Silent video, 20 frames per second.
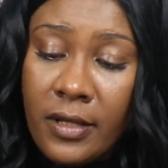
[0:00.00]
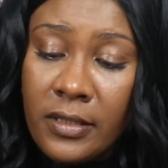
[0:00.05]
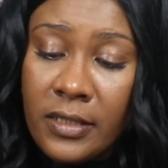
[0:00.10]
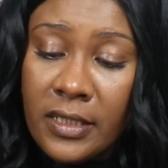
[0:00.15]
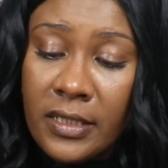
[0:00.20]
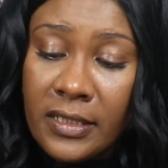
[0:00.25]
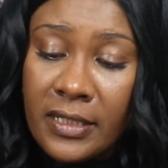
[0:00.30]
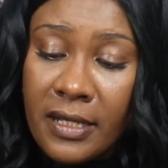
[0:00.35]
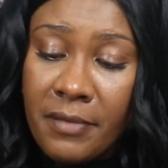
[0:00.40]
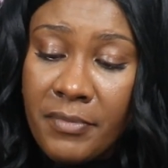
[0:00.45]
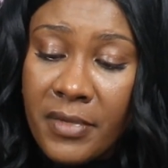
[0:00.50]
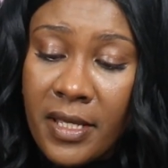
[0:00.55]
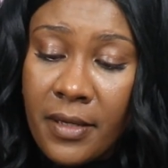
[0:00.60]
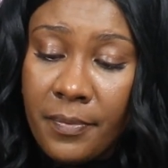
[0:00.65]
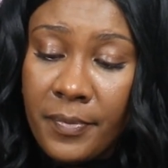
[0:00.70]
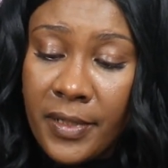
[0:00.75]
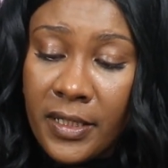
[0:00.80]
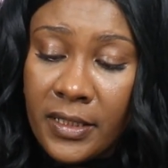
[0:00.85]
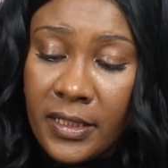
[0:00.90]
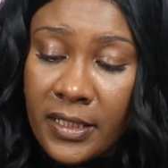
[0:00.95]
She sent me a
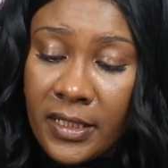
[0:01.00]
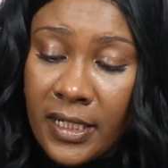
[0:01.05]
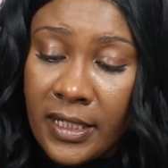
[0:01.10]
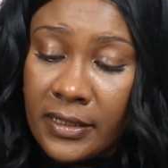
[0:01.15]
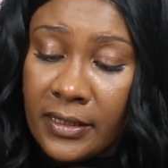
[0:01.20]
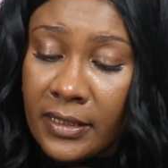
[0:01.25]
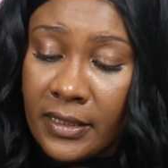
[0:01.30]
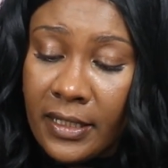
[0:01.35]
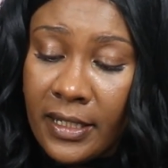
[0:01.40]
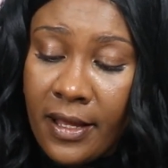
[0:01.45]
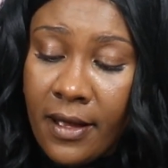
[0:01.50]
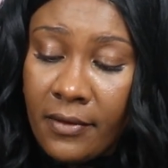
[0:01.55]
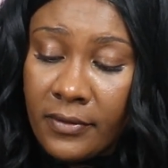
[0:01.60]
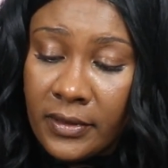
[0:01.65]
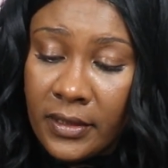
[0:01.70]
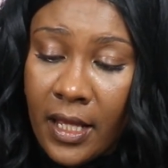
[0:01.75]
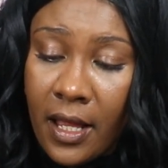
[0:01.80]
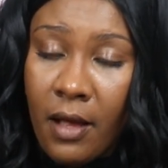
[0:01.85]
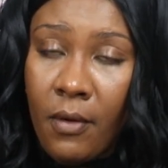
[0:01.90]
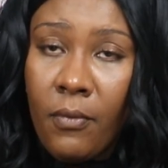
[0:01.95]
picture yesterday. I
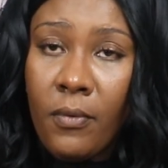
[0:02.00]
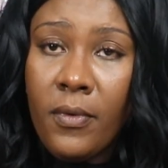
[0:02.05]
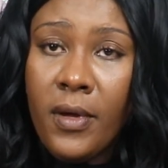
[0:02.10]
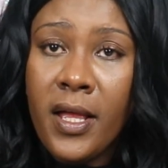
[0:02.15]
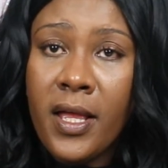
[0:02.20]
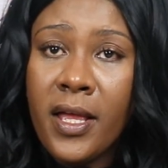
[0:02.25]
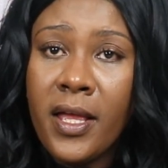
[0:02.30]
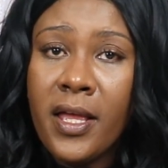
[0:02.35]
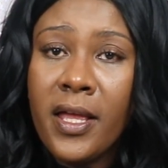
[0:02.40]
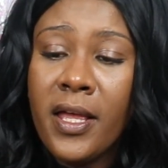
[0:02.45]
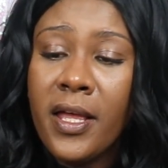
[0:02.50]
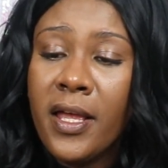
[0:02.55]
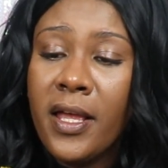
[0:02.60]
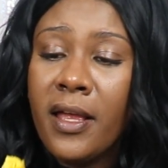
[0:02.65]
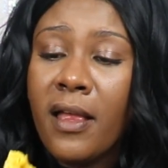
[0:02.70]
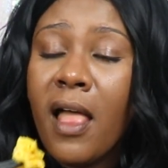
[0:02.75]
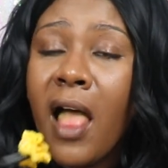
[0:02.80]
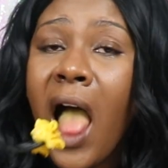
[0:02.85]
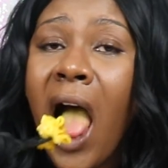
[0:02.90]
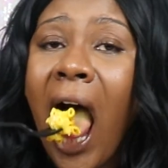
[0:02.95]
was like,
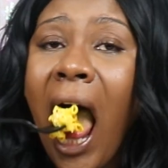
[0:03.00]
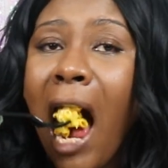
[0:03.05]
what?